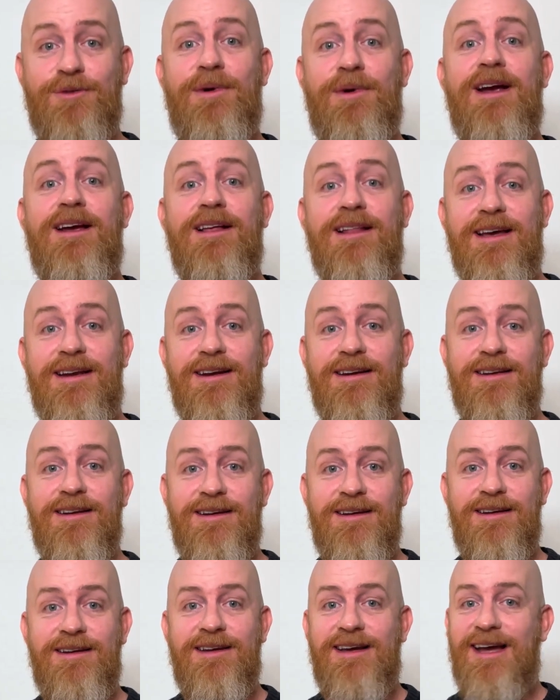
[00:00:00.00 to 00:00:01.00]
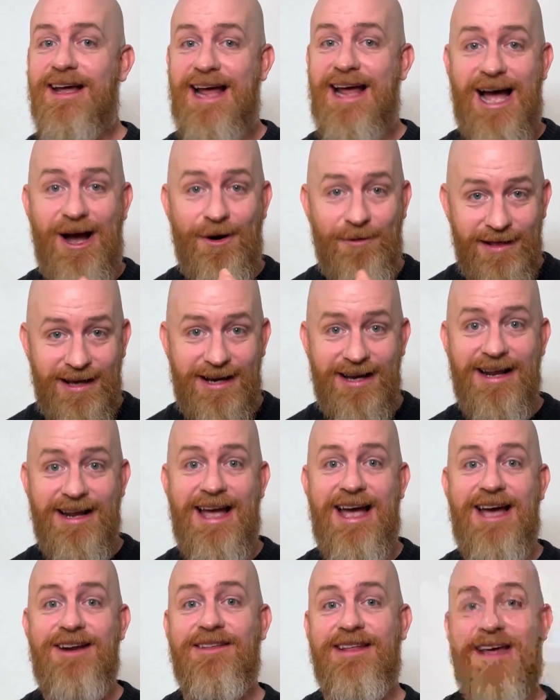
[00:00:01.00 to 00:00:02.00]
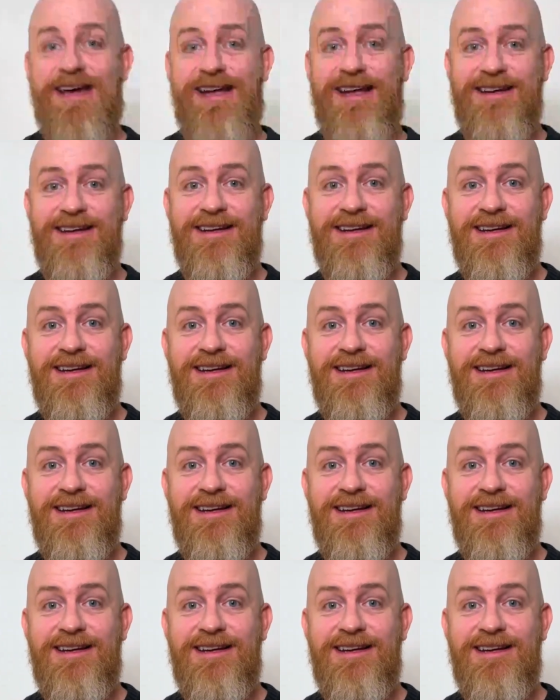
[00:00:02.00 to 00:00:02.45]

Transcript: regulated And how are they going to handle that?